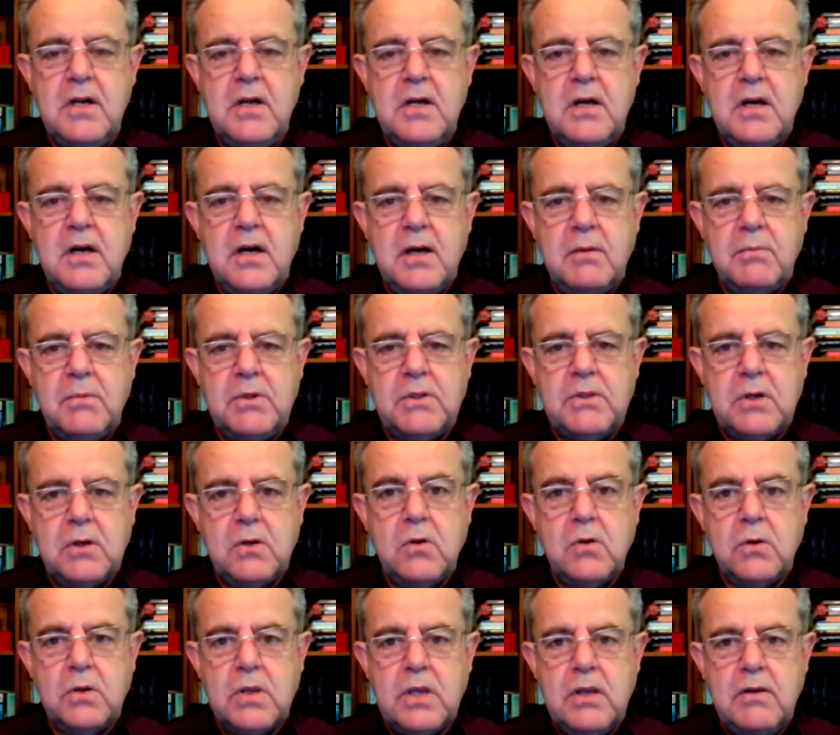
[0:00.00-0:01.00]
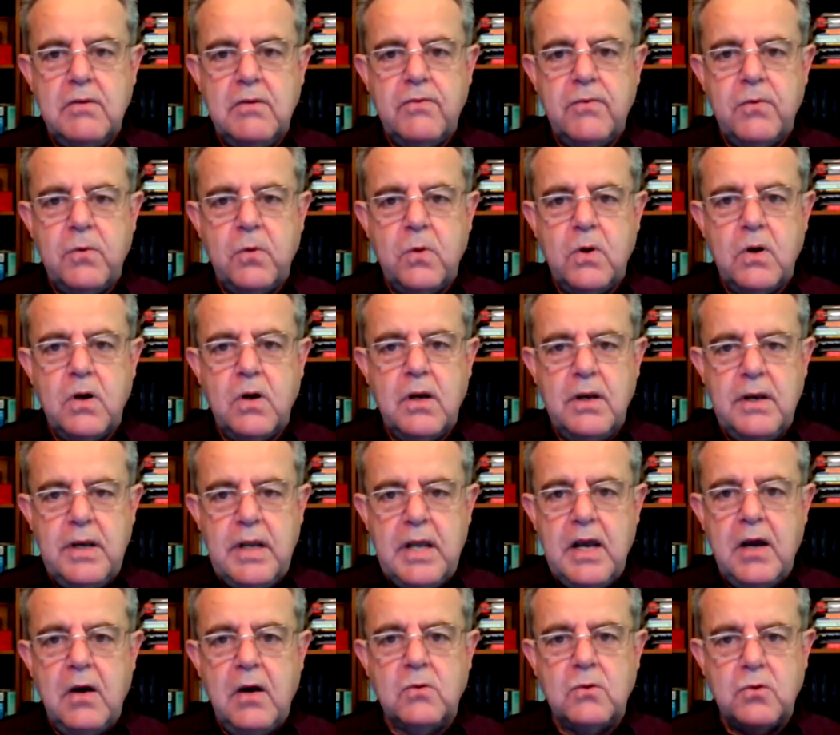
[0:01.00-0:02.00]
But they're looking for
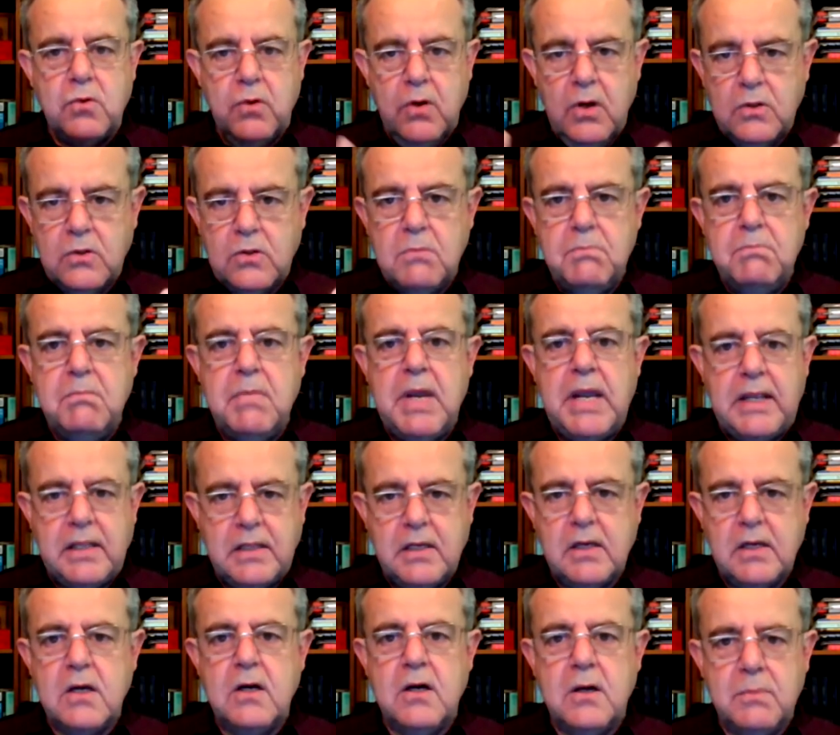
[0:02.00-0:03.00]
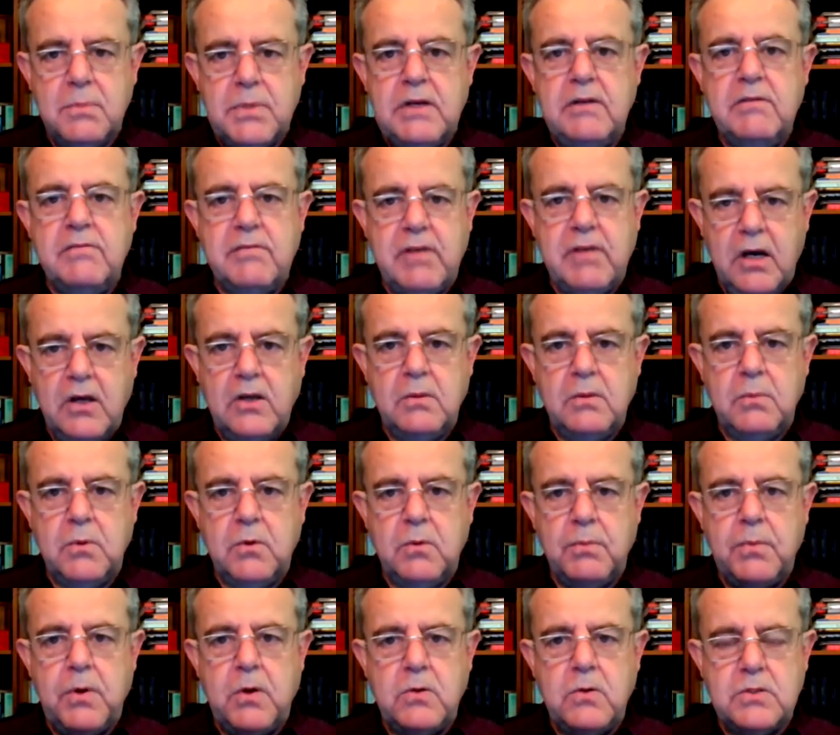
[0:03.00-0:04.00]
now trying to make the company
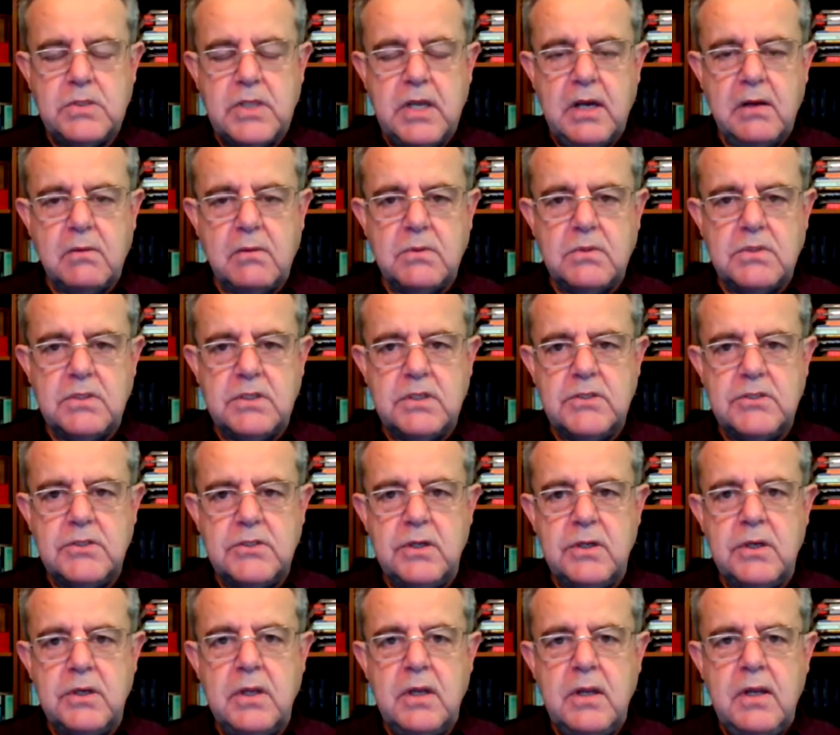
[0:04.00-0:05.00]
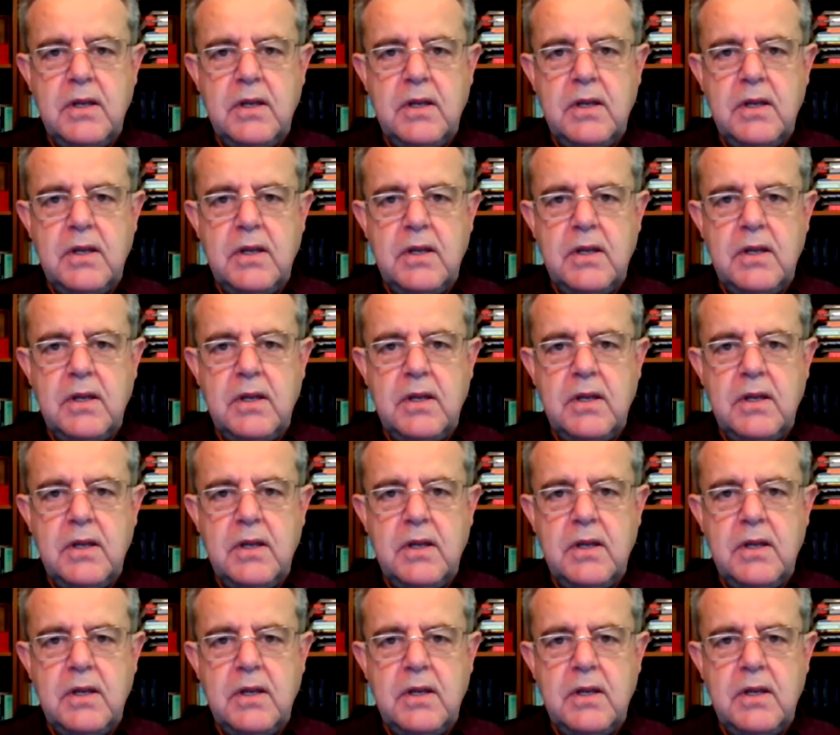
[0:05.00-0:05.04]
valuable post-acquisition.